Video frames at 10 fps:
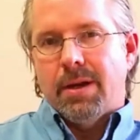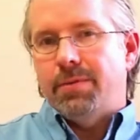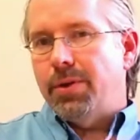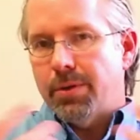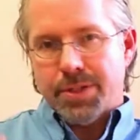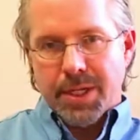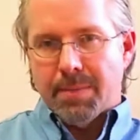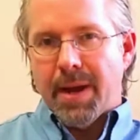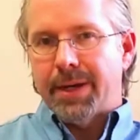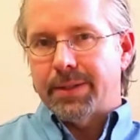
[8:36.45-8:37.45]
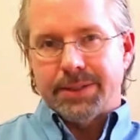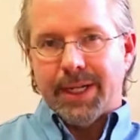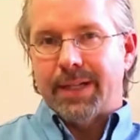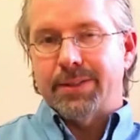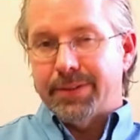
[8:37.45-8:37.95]
If you go see a medical
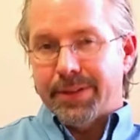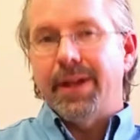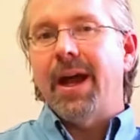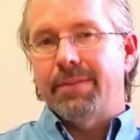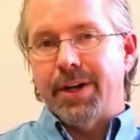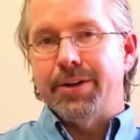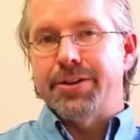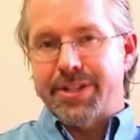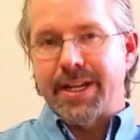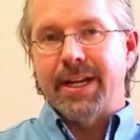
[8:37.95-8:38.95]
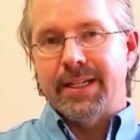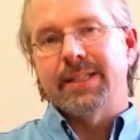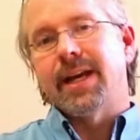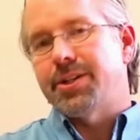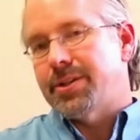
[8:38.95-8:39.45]
doctor, they'll have an
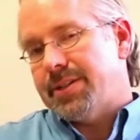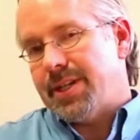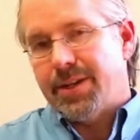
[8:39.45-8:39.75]
understanding that your